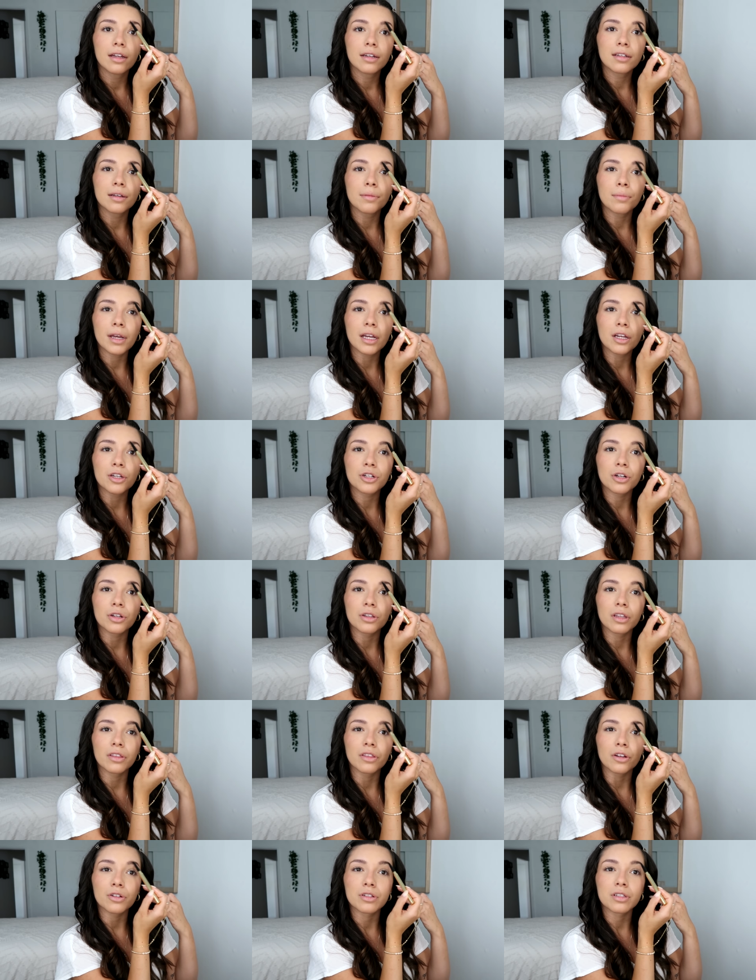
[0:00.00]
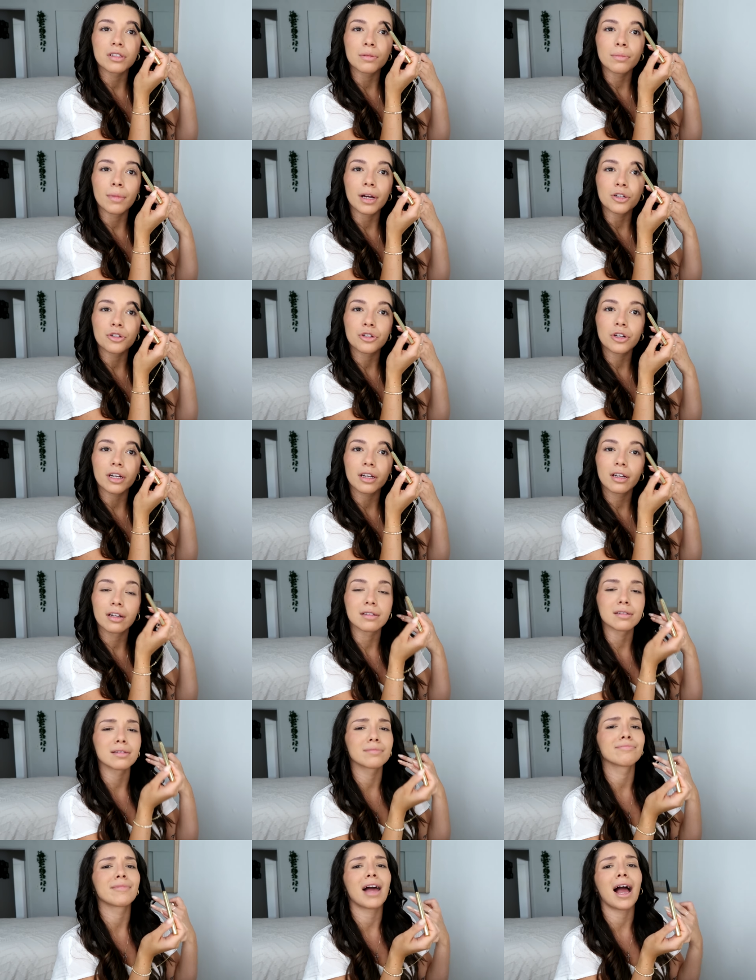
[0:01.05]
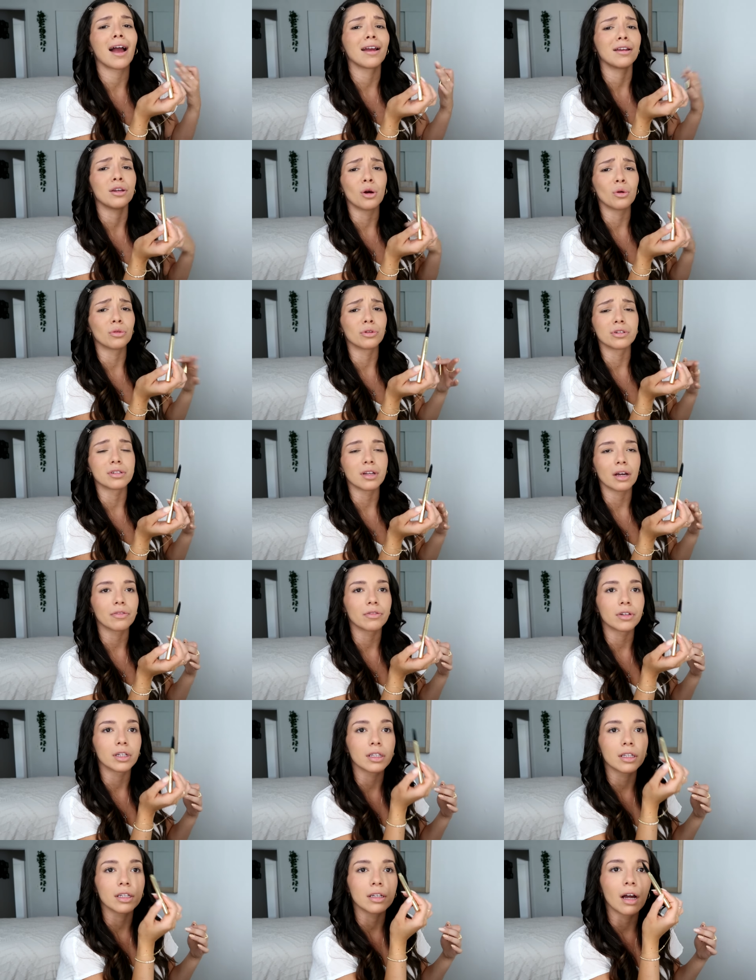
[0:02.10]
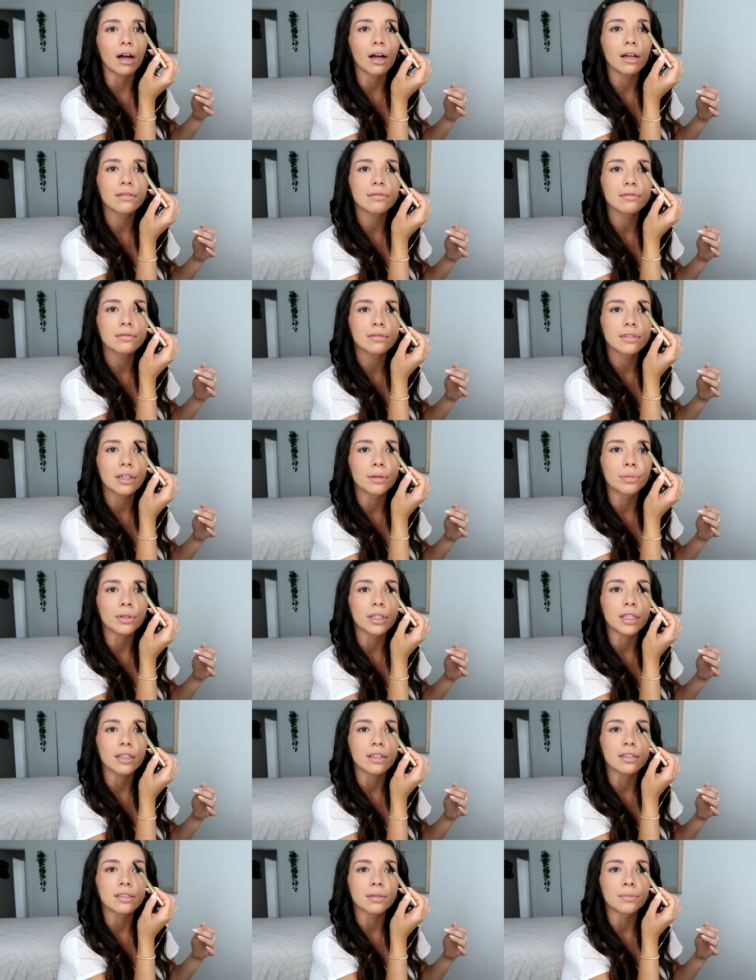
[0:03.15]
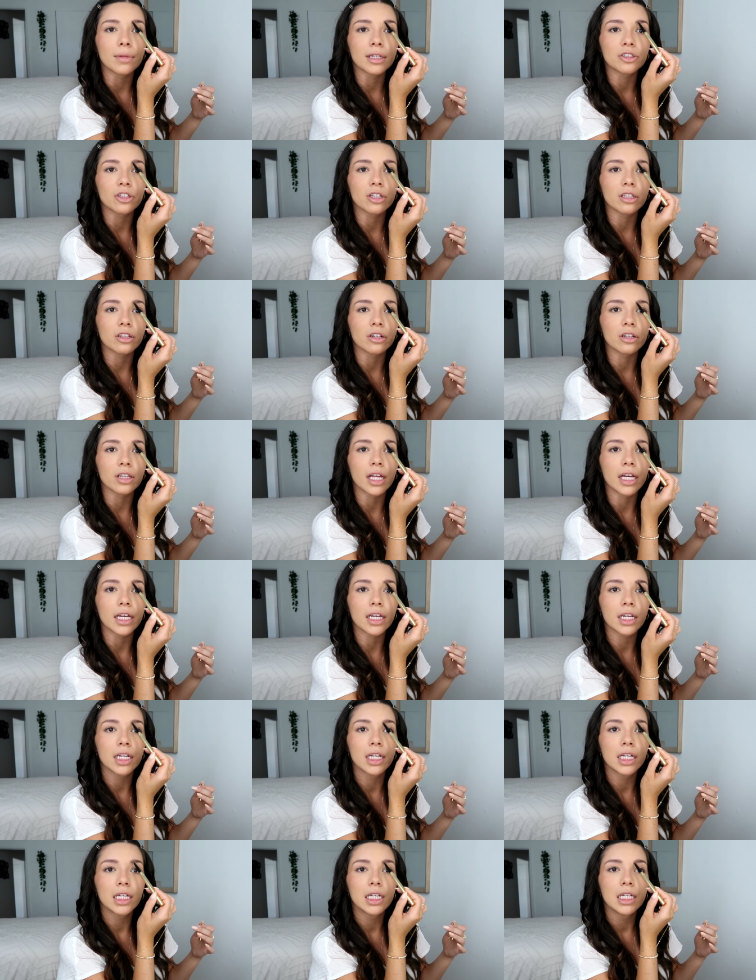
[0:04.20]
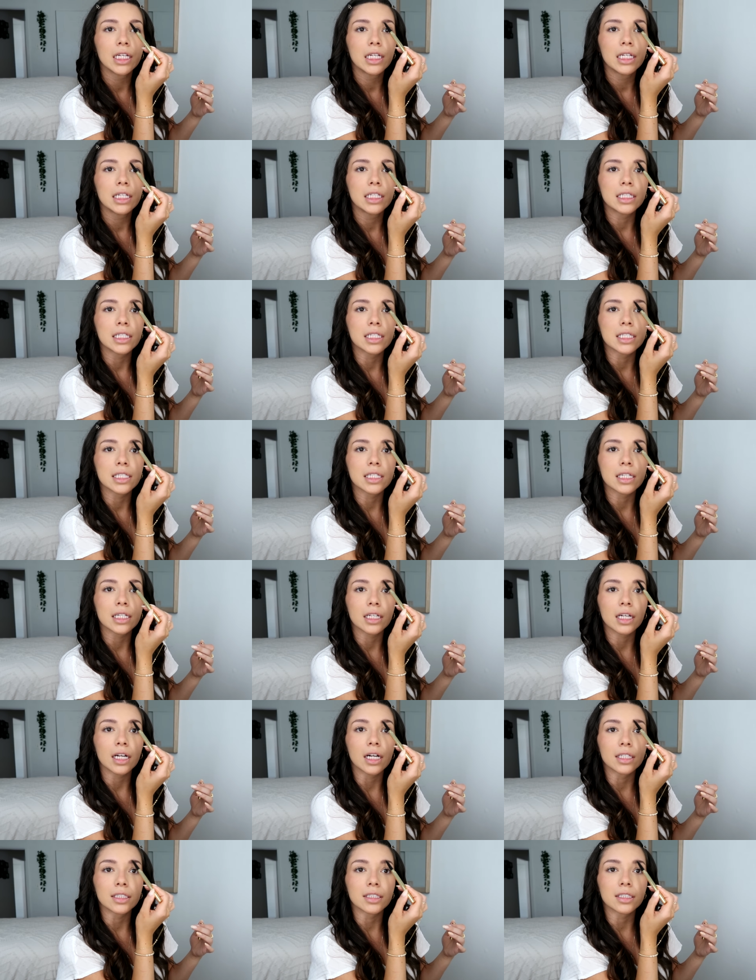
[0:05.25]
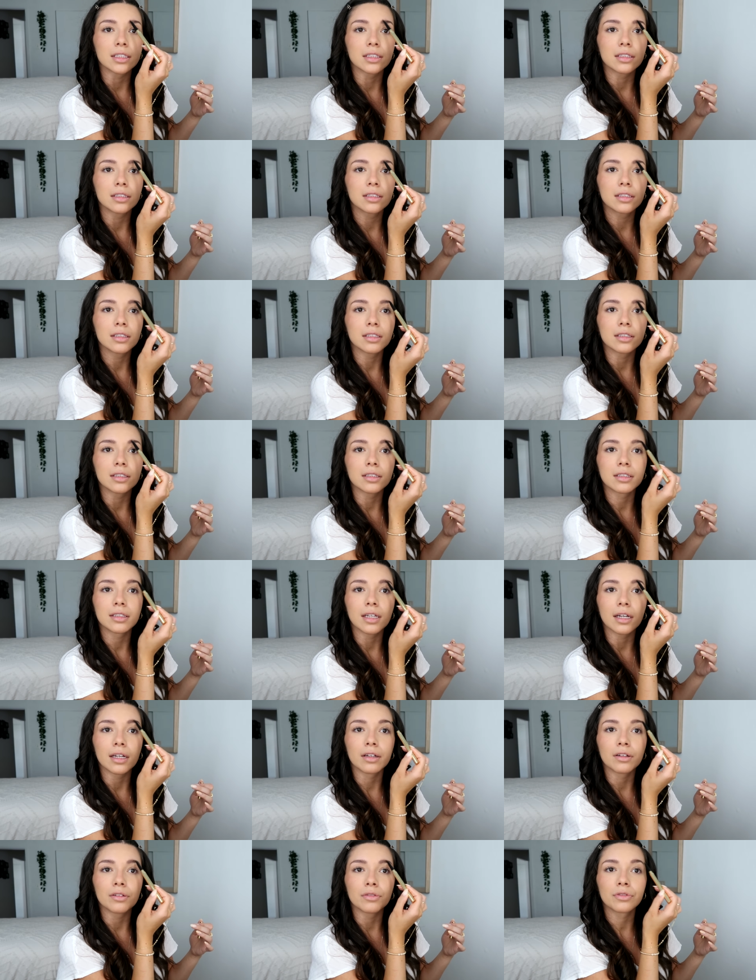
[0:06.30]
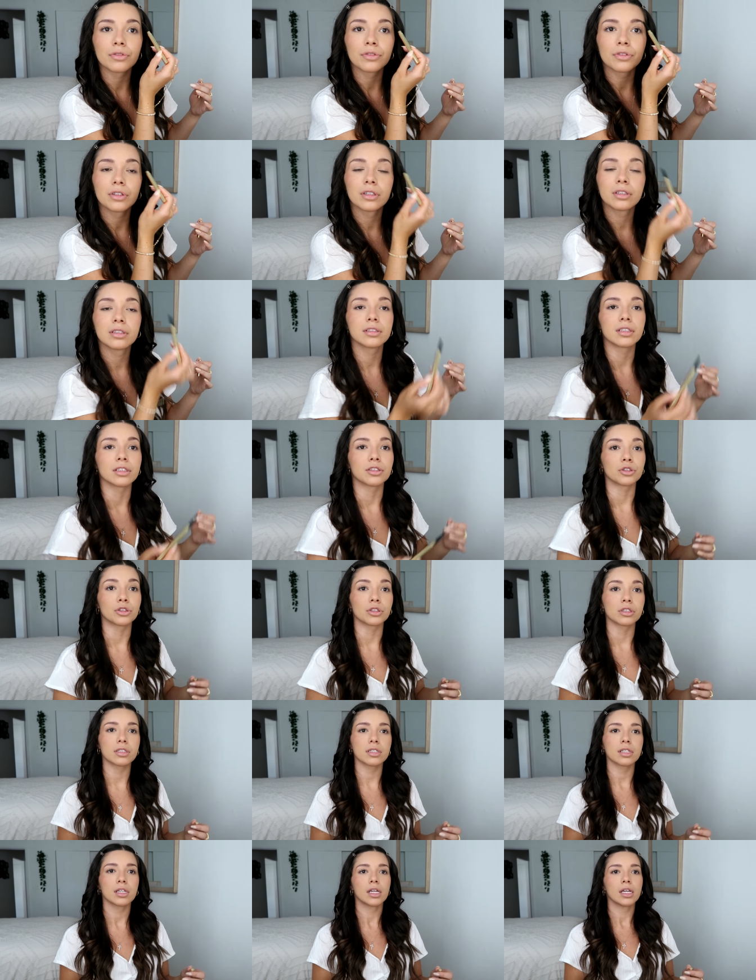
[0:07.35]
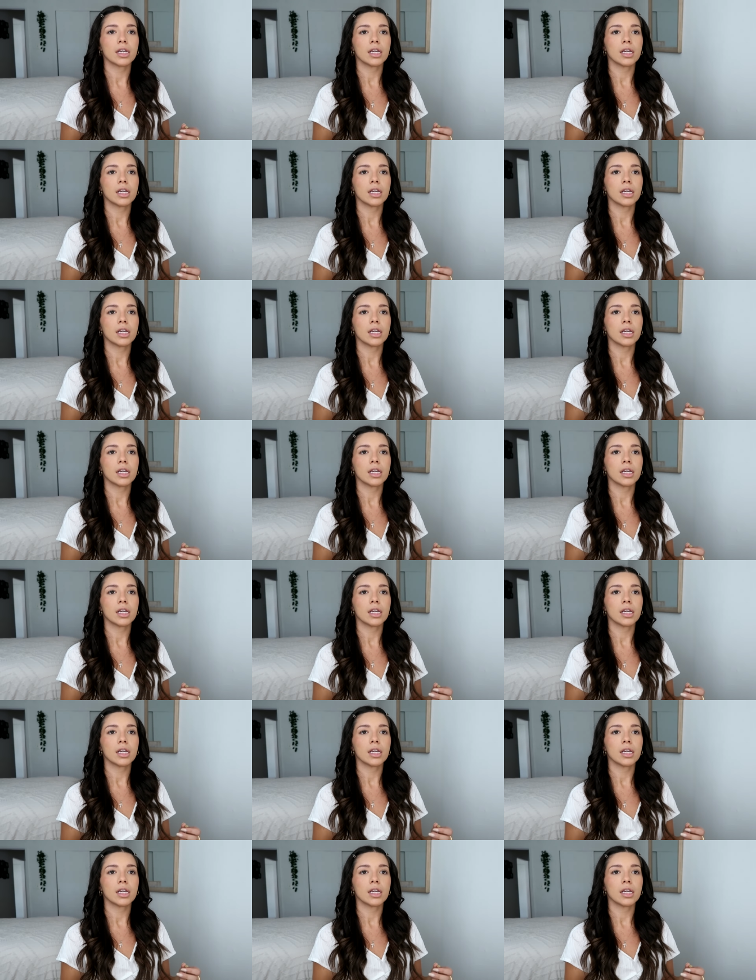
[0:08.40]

to make sure that they're symmetric, because I know they're definitely not completely symmetric. They're like distant cousins instead of sisters.